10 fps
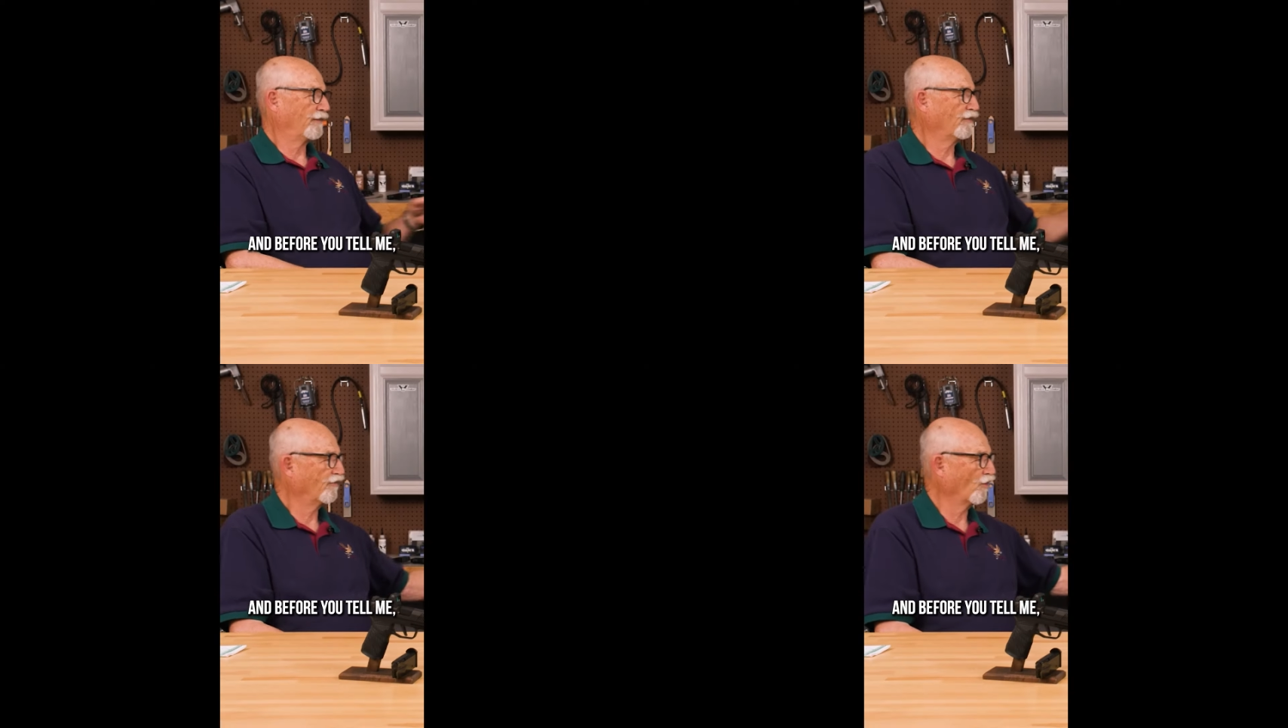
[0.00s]

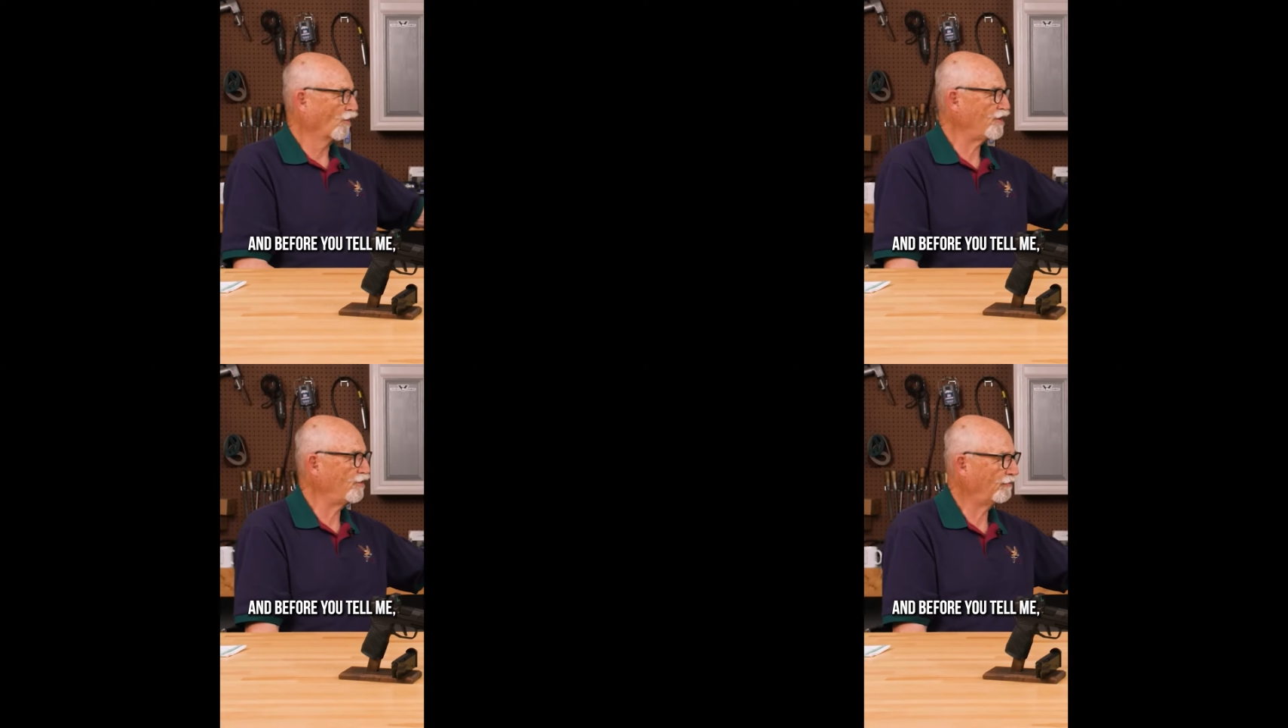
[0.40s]
And
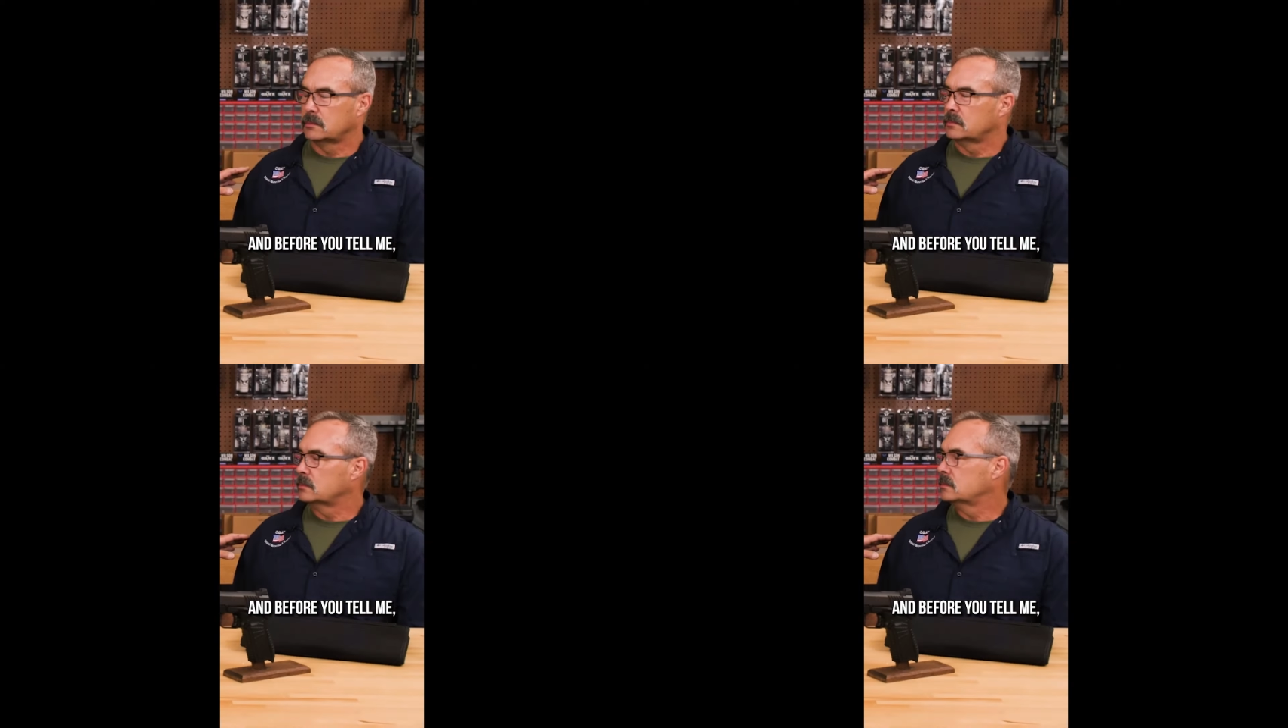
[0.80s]
before you
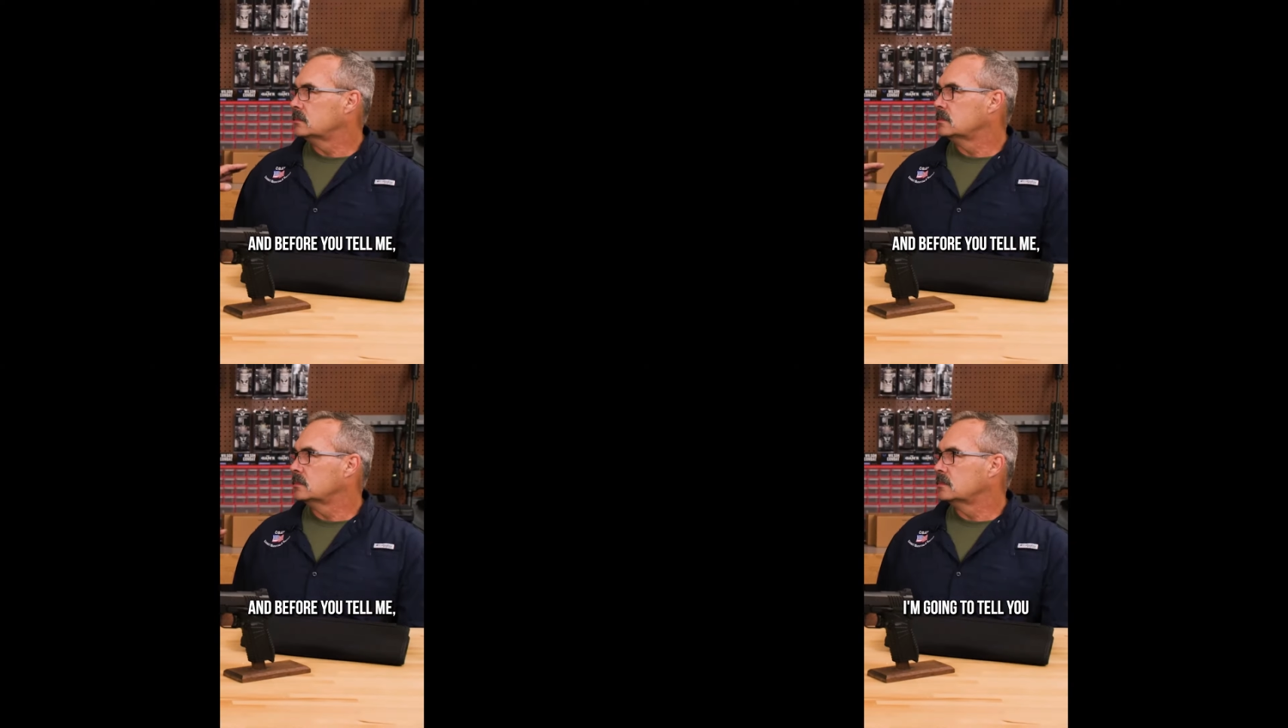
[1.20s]
tell me,
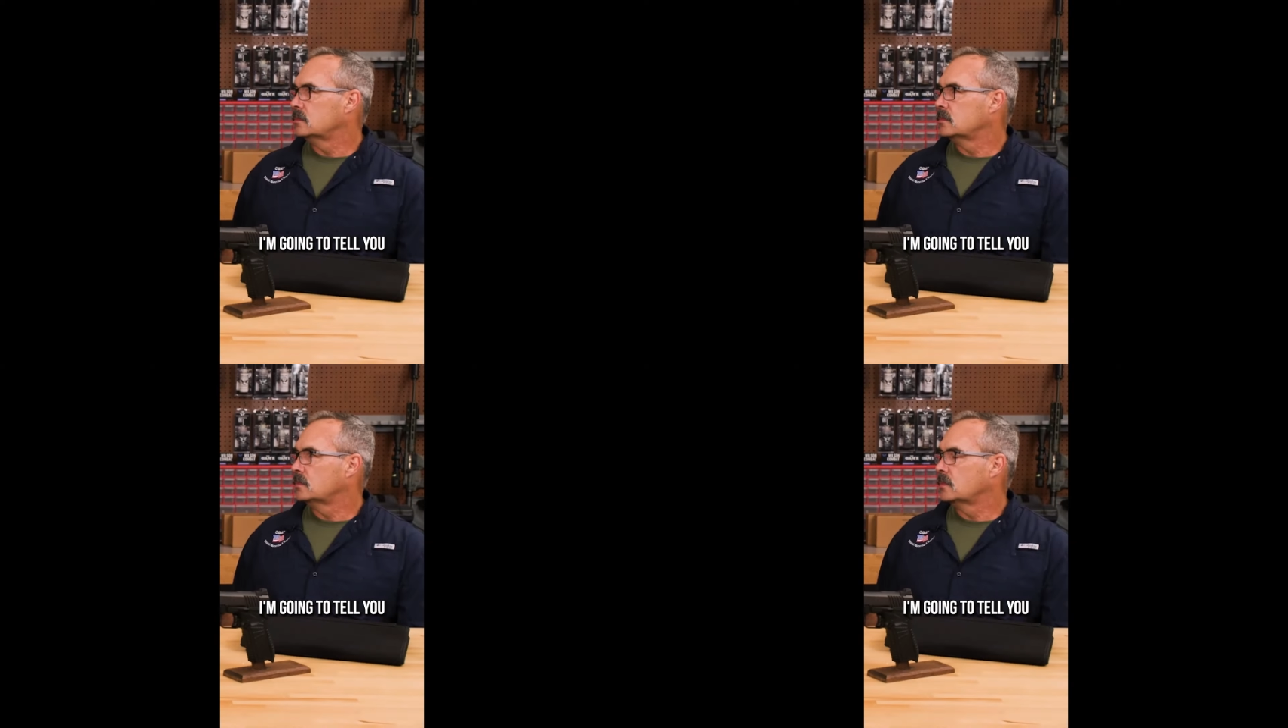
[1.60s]

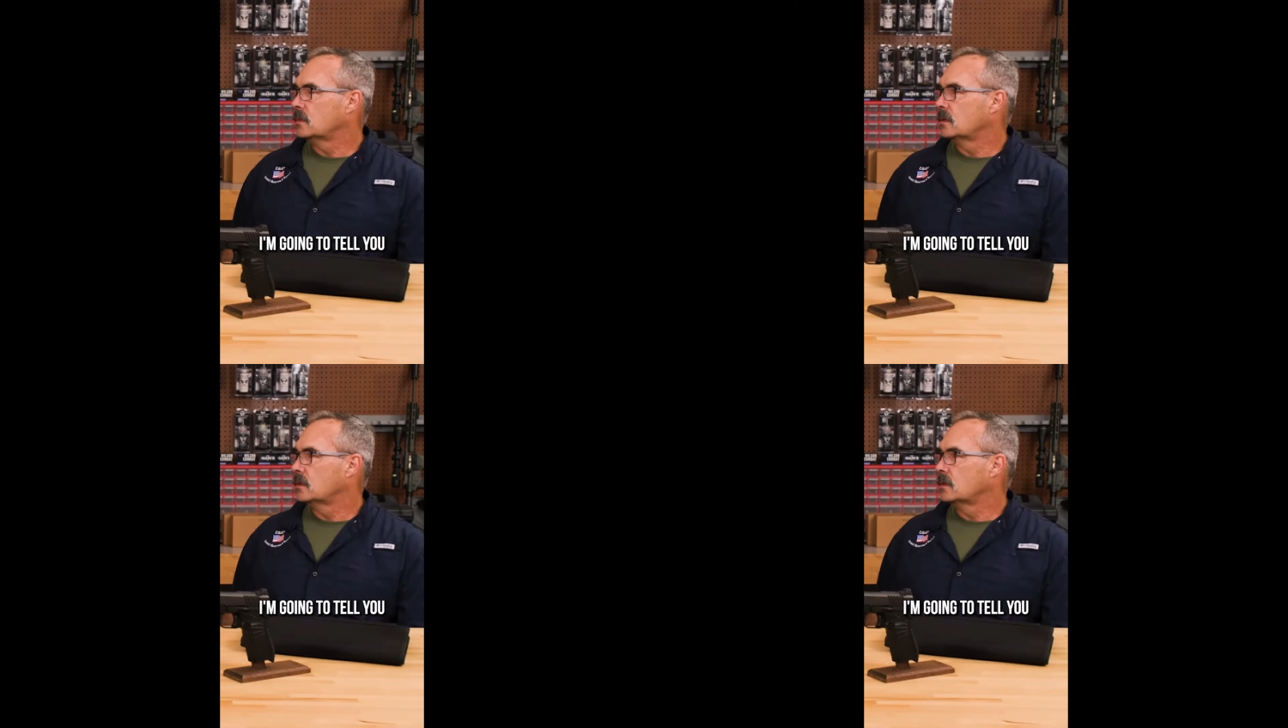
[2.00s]
I'm going to